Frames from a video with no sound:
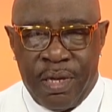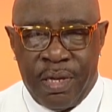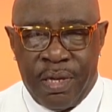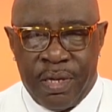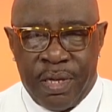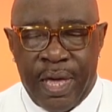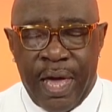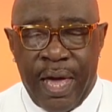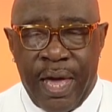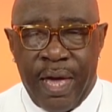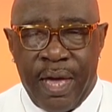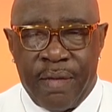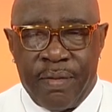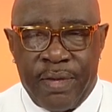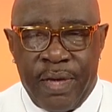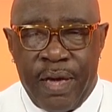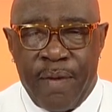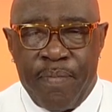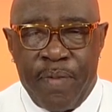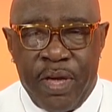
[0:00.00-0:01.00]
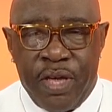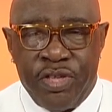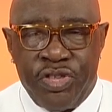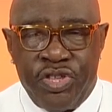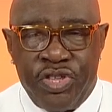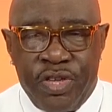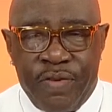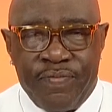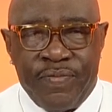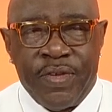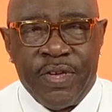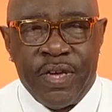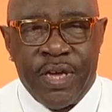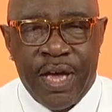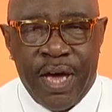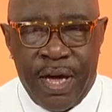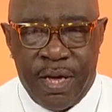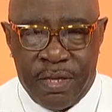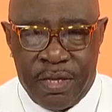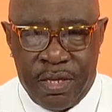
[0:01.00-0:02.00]
can there be a shift in
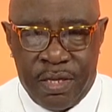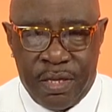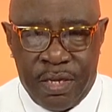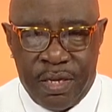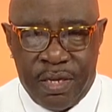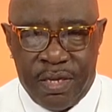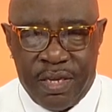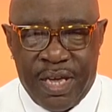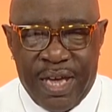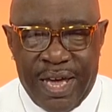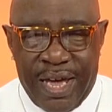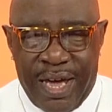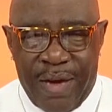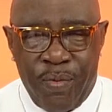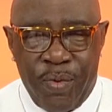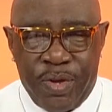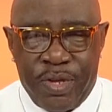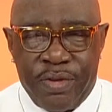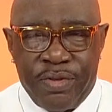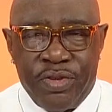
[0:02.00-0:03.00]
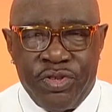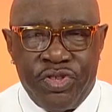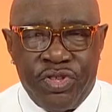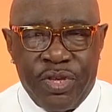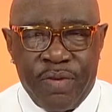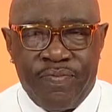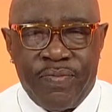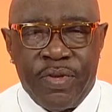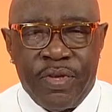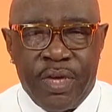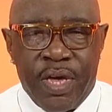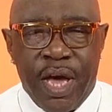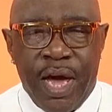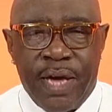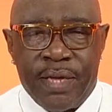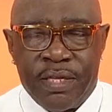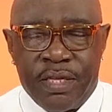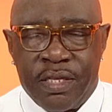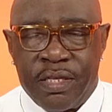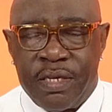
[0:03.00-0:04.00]
consciousness? And when there's a shift in
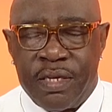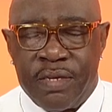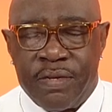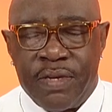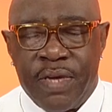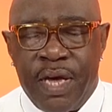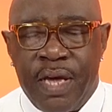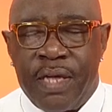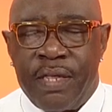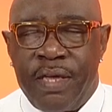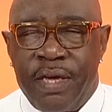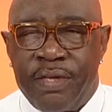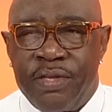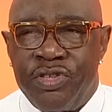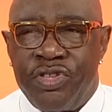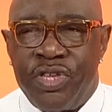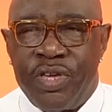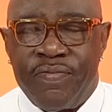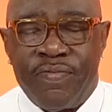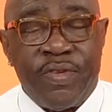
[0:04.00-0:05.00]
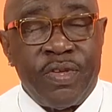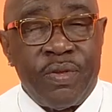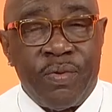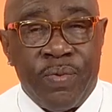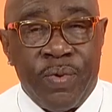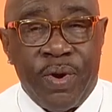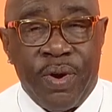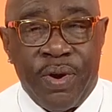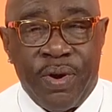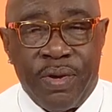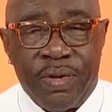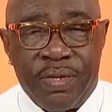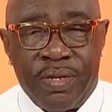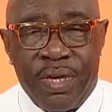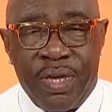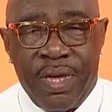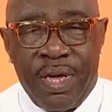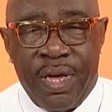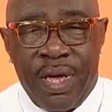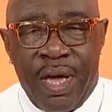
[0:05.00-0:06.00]
consciousness, there's a shift in the world.
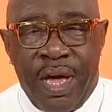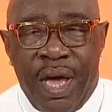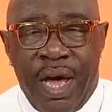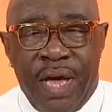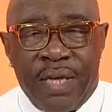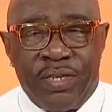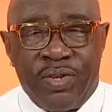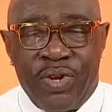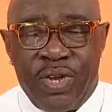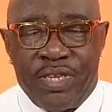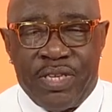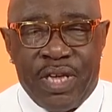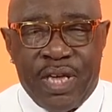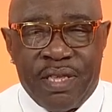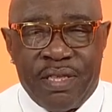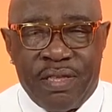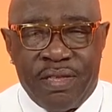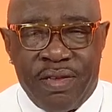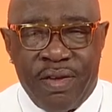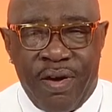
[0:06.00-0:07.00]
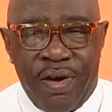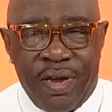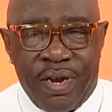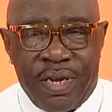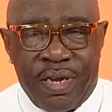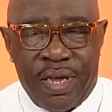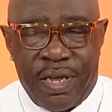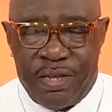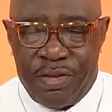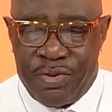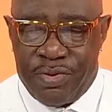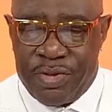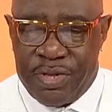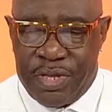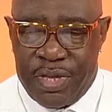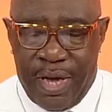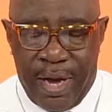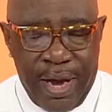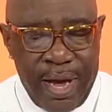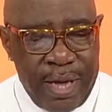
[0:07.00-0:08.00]
Uh, so let's get started. As you can
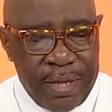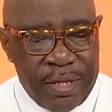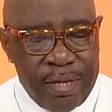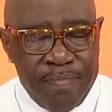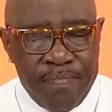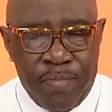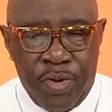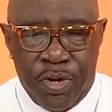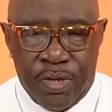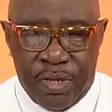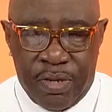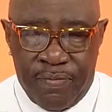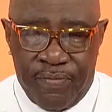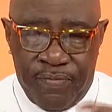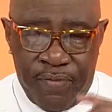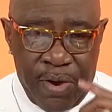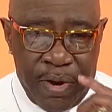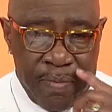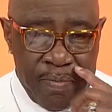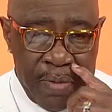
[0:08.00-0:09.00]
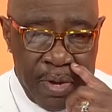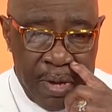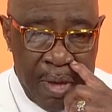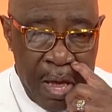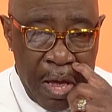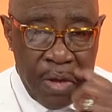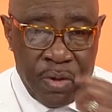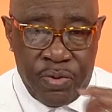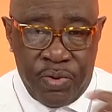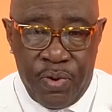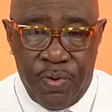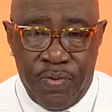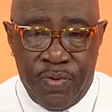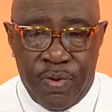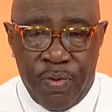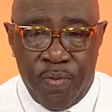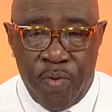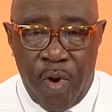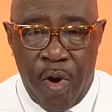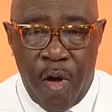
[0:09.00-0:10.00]
see, I got some books in front of me. Two of the
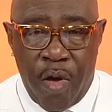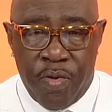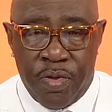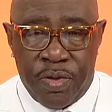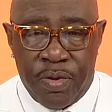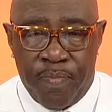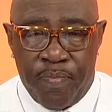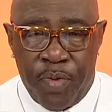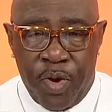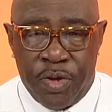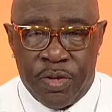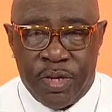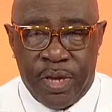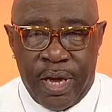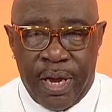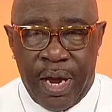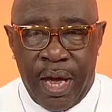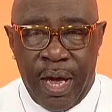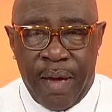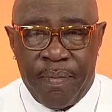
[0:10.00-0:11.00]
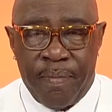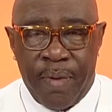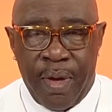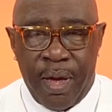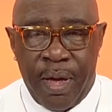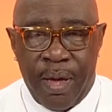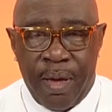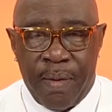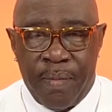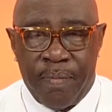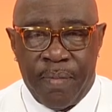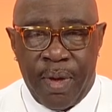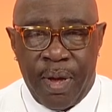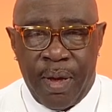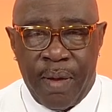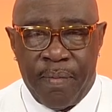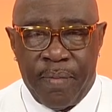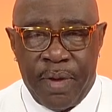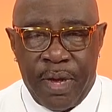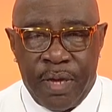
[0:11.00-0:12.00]
one, the books that I'm, I'm,
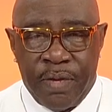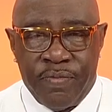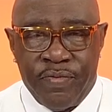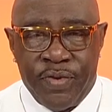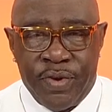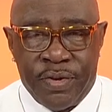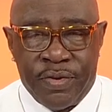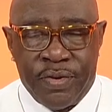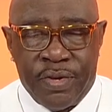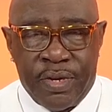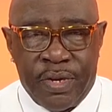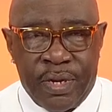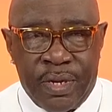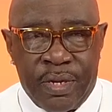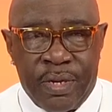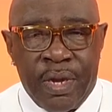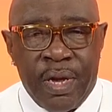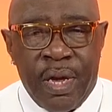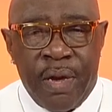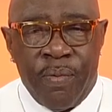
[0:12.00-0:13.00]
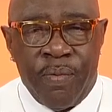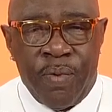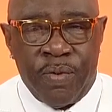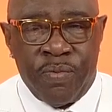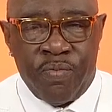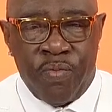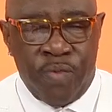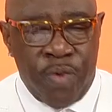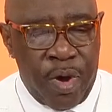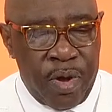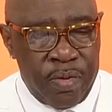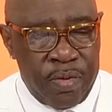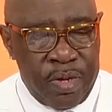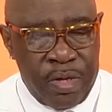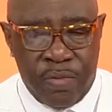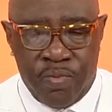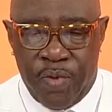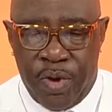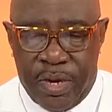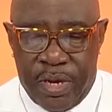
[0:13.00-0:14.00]
I'm interested in one.
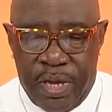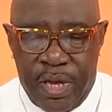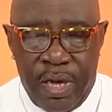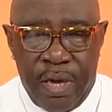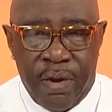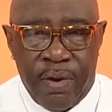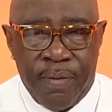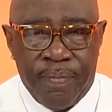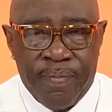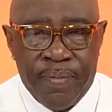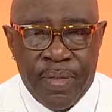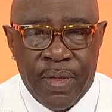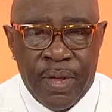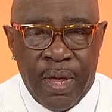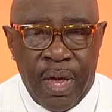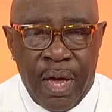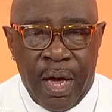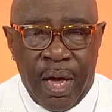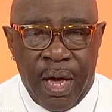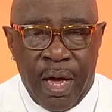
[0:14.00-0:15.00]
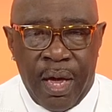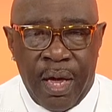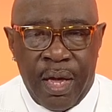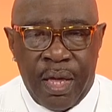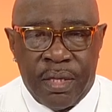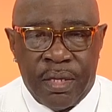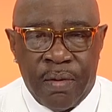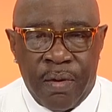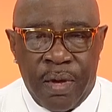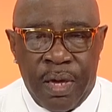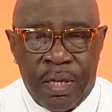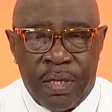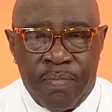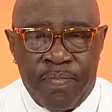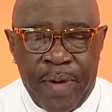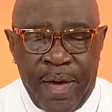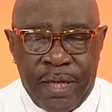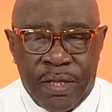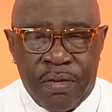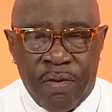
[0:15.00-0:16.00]
This one here uh, is, is
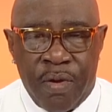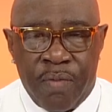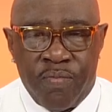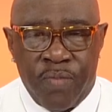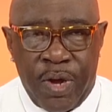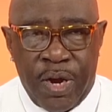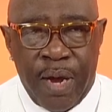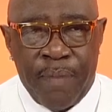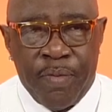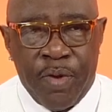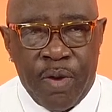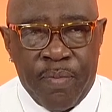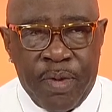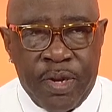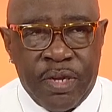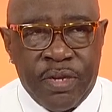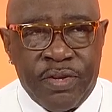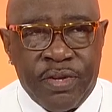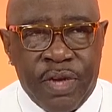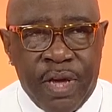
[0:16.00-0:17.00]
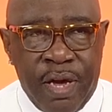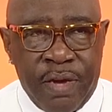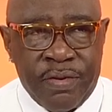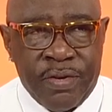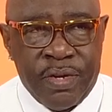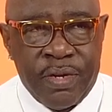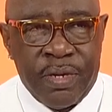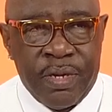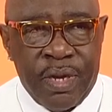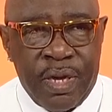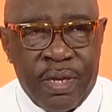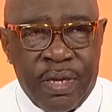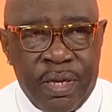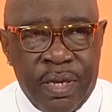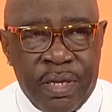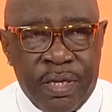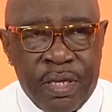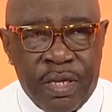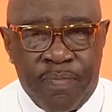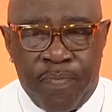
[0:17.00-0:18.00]
based on what I'm going to be discussing. It,
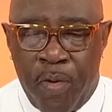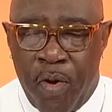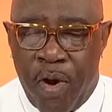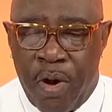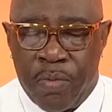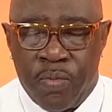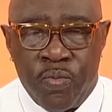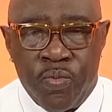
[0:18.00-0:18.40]
this is part